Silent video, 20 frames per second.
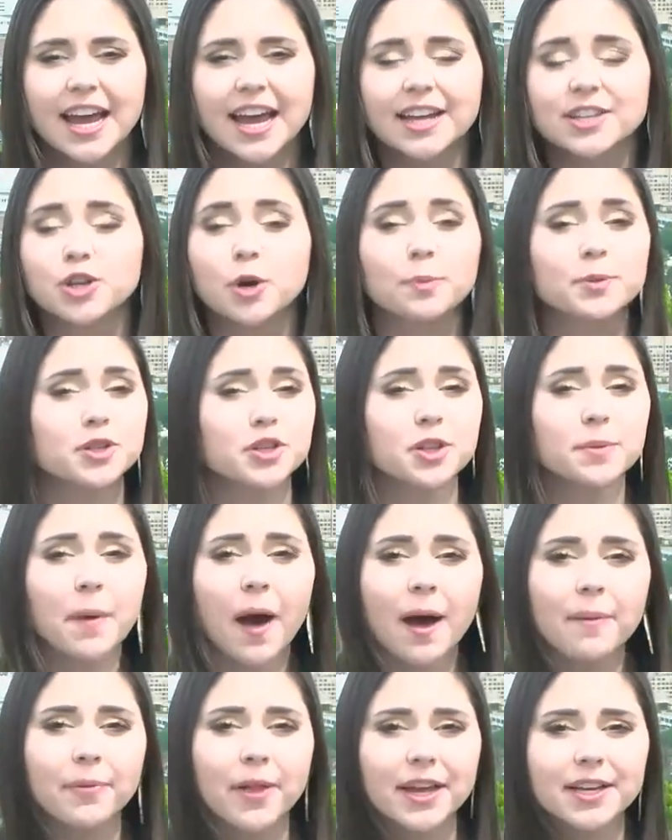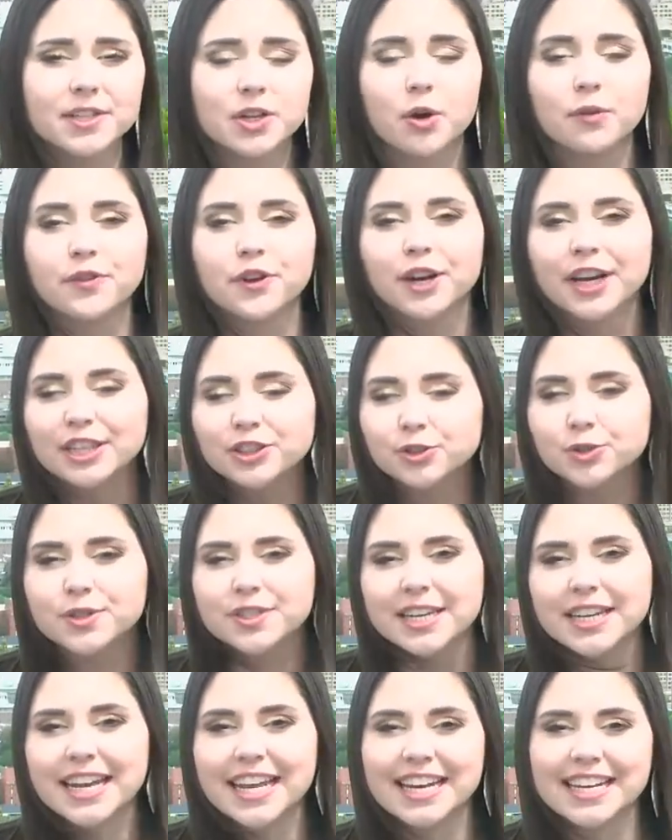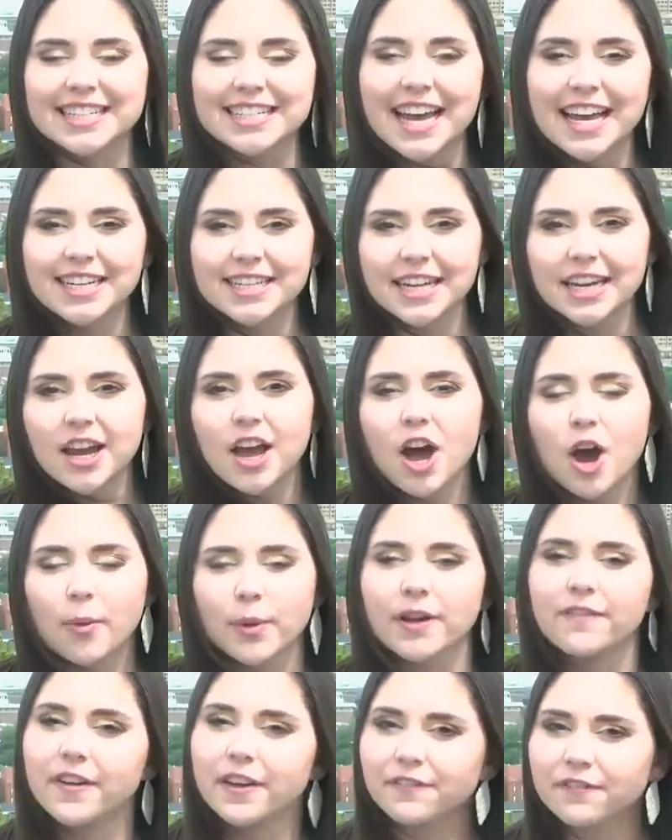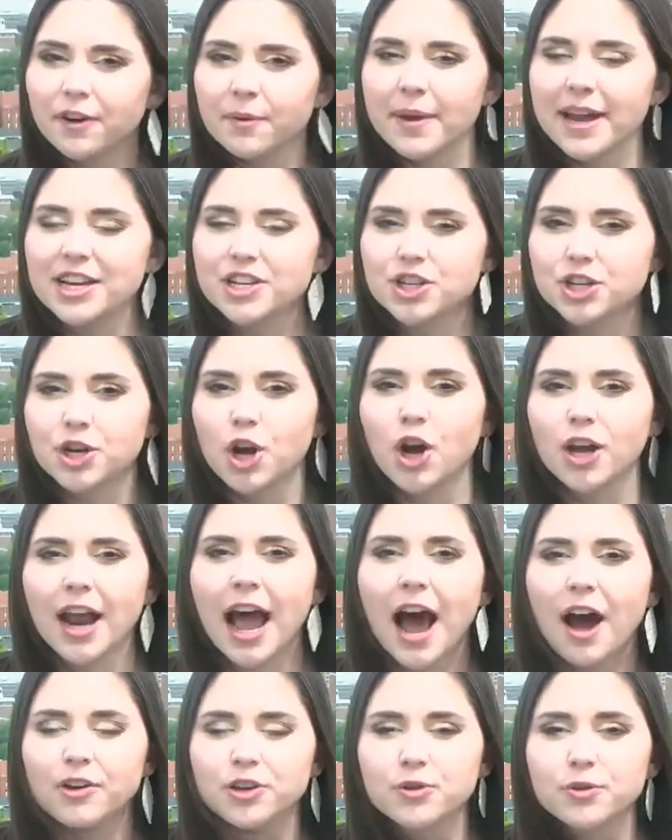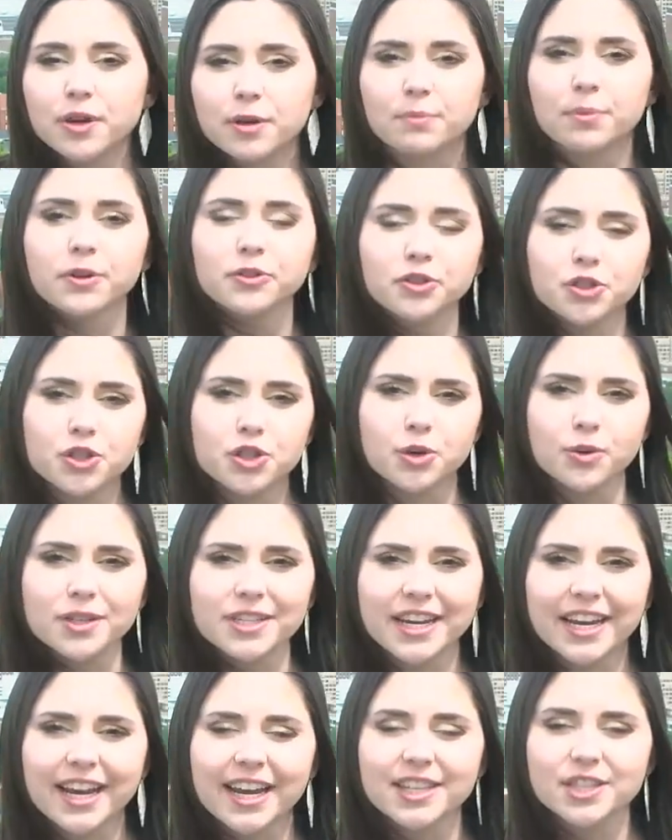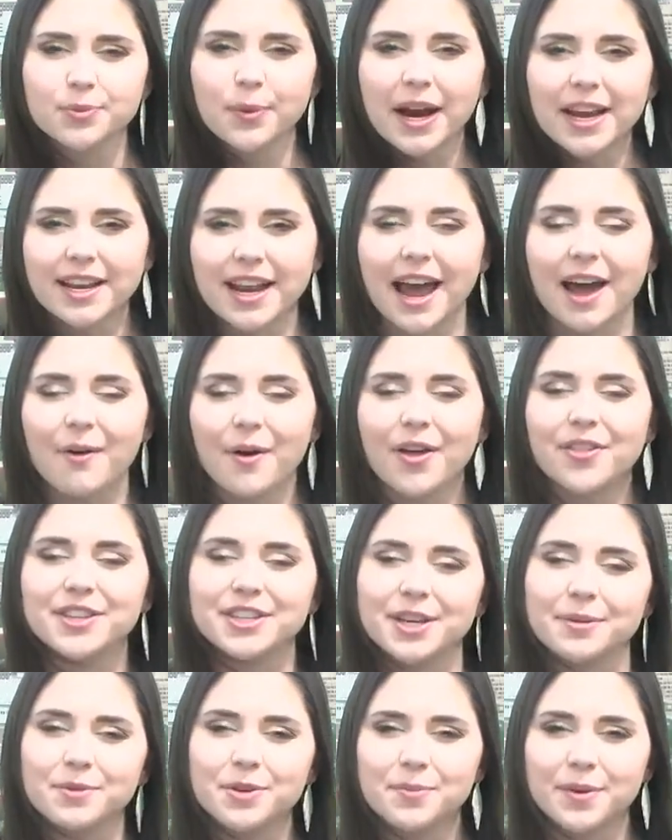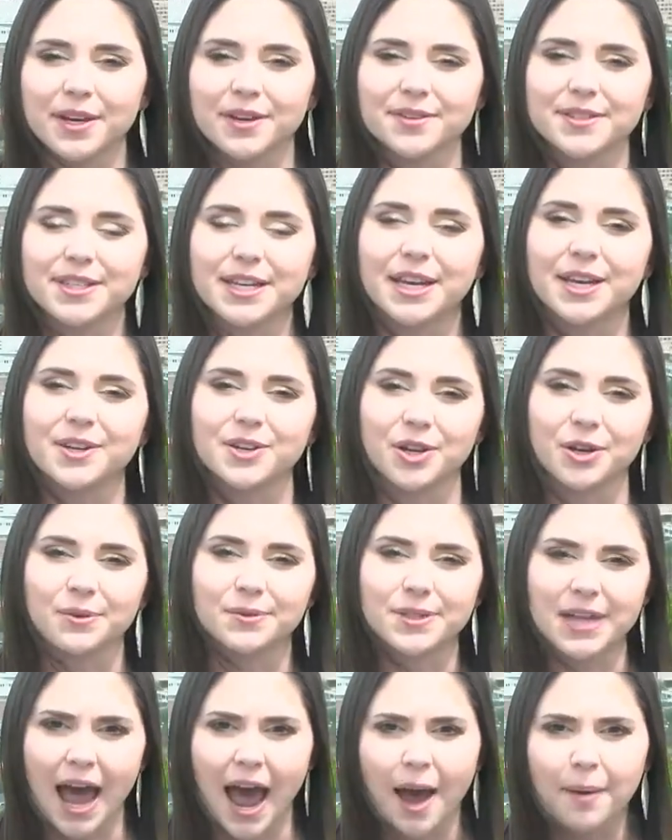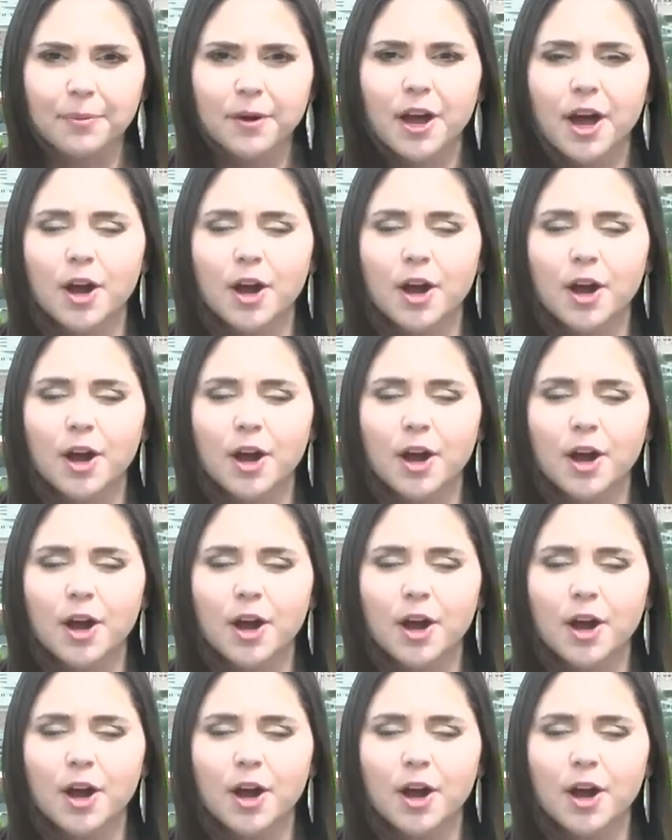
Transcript: It's open to the public, so if you're interested in attending, we have information on how you can purchase your tickets right now on the WBRC News app.